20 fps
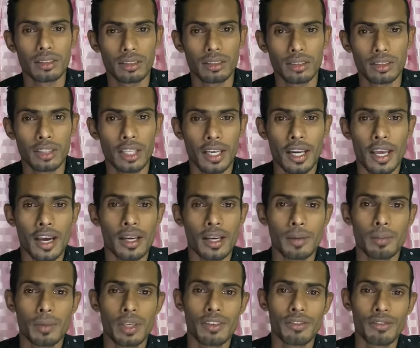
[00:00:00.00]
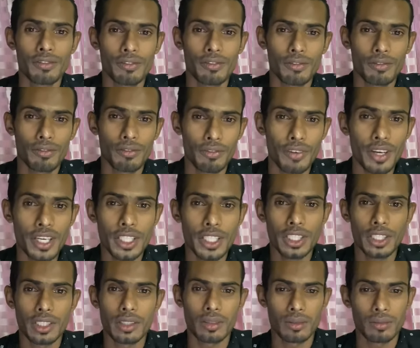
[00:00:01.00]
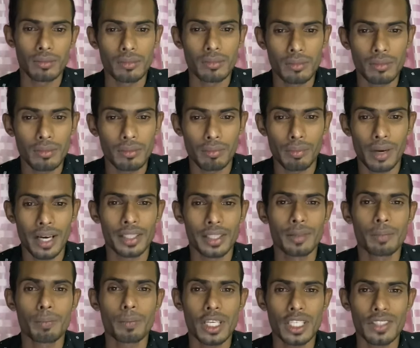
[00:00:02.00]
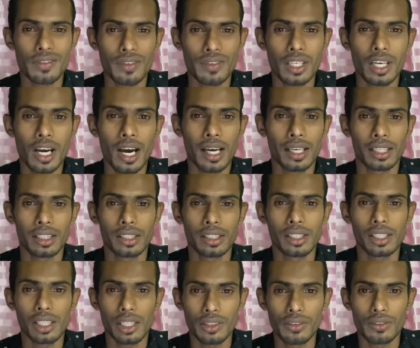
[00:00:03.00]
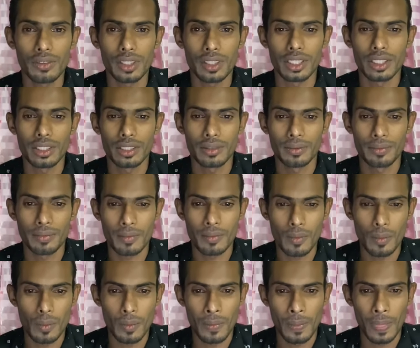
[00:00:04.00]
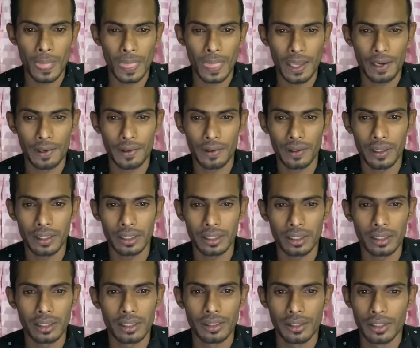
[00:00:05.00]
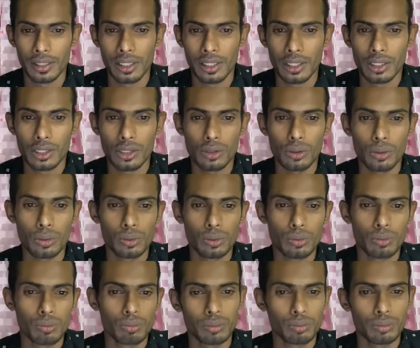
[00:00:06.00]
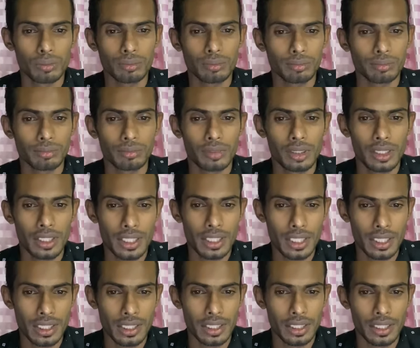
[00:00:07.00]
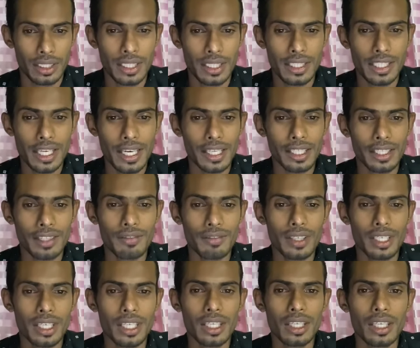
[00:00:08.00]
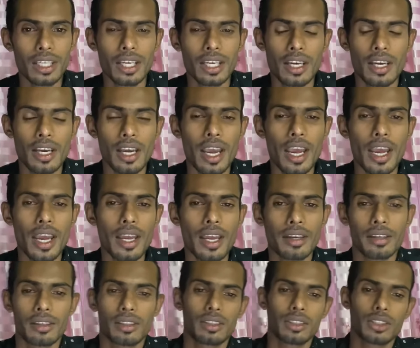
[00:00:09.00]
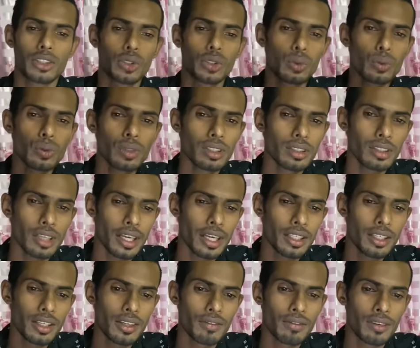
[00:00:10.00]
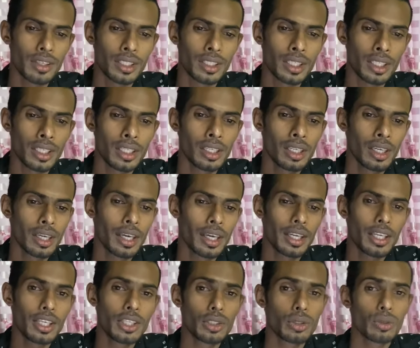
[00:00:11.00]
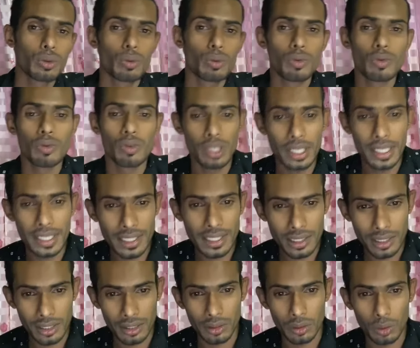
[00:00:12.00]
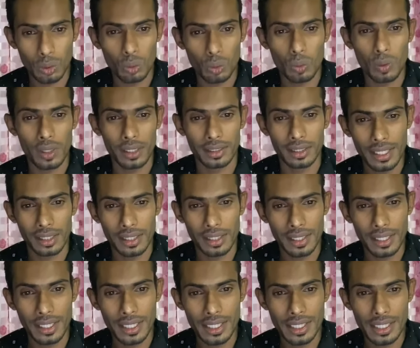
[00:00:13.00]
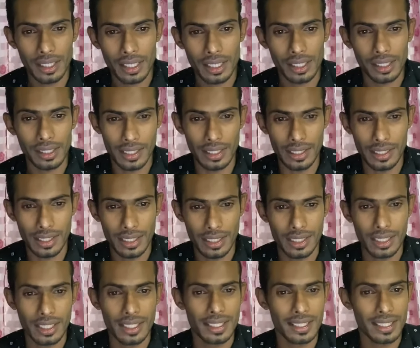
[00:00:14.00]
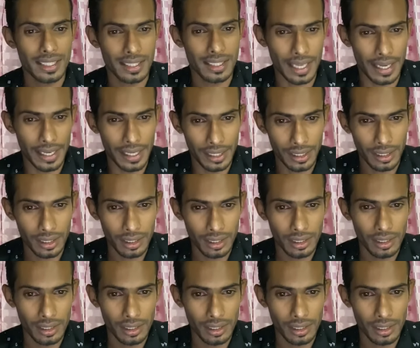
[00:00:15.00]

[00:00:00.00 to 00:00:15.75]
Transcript: that are being faced by the Pacific Island countries. All right, so this is the teacher activity, and student activity is to listen to what the teacher is saying